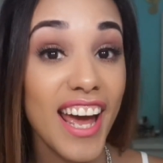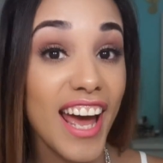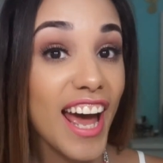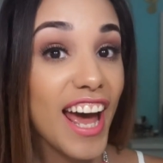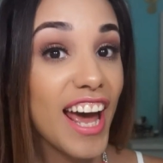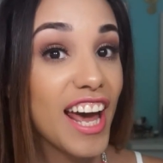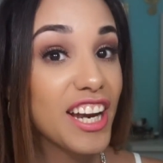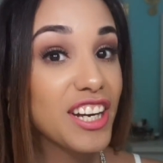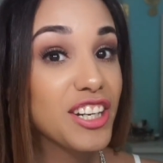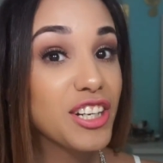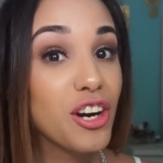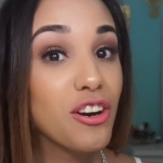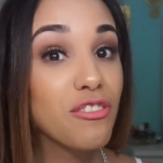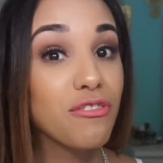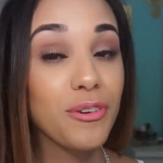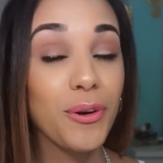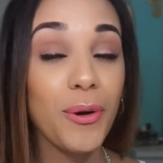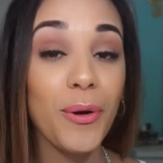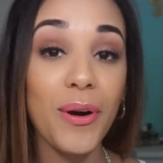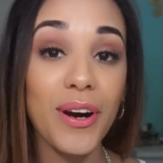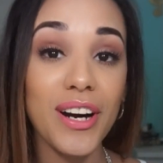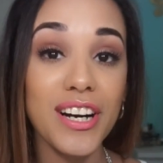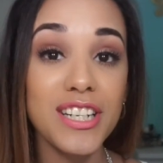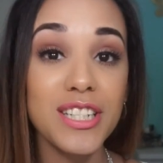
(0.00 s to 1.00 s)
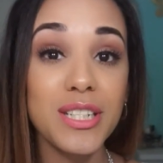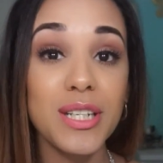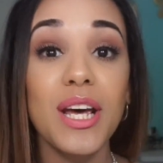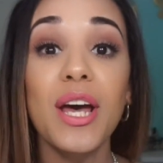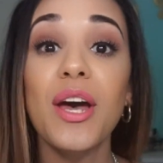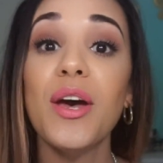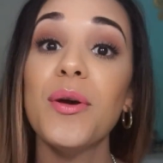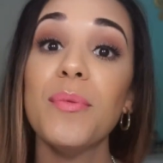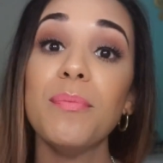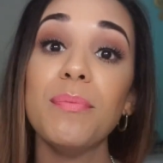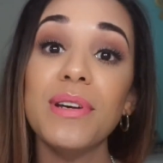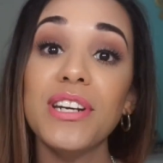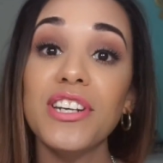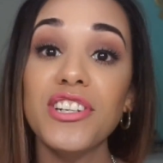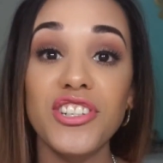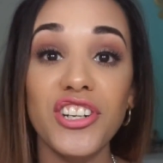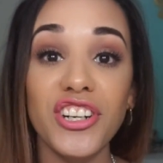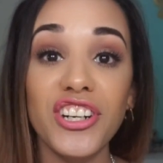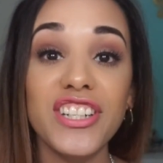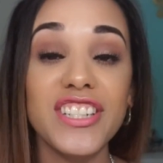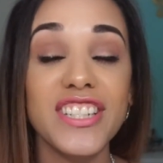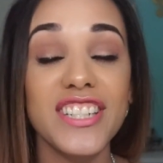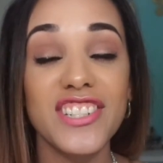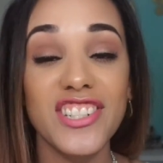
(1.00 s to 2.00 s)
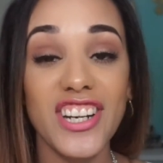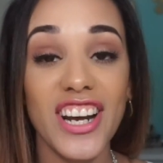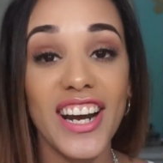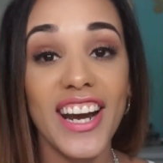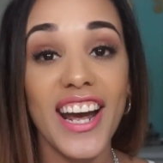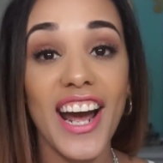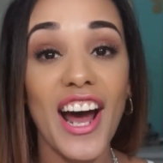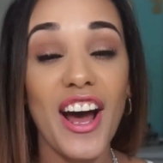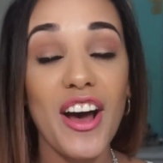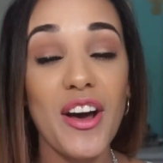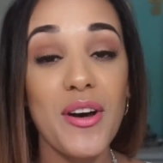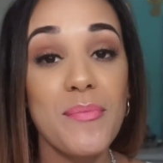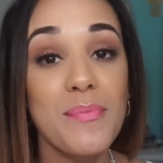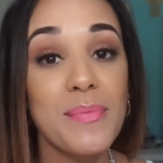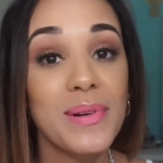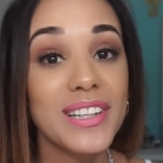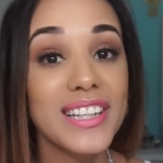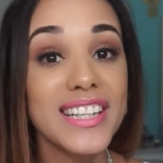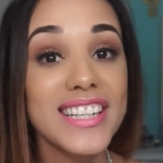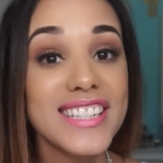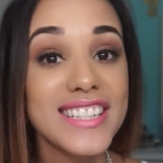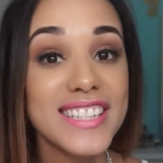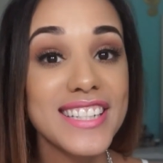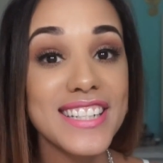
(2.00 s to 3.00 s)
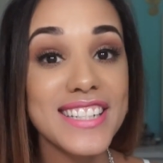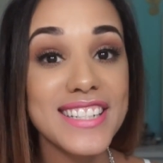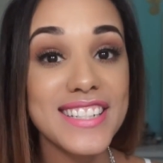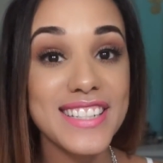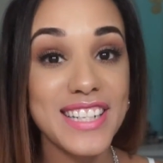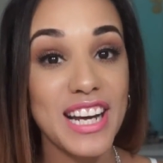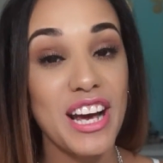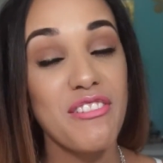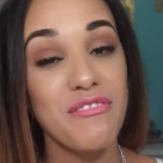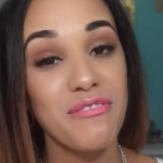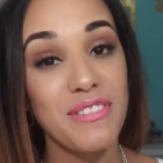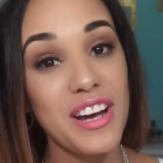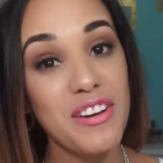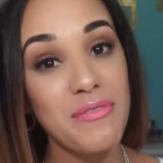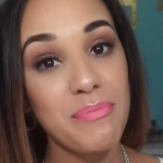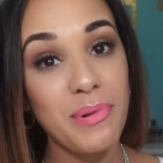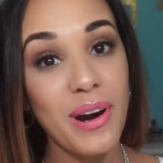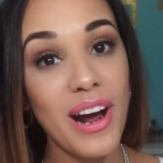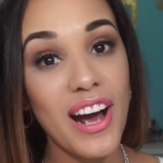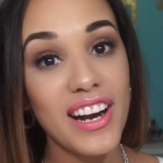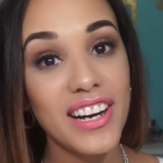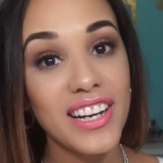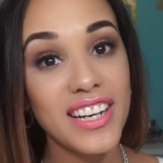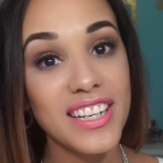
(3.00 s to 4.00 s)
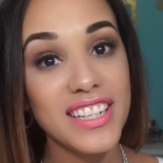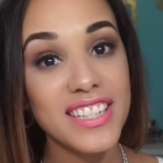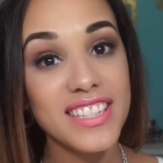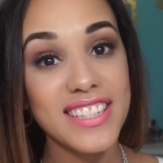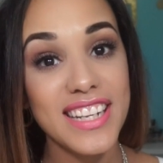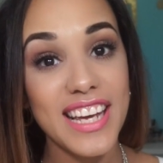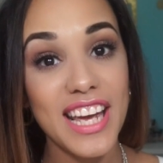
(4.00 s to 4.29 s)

And of course, be sure to check out Melissa's top 5 products.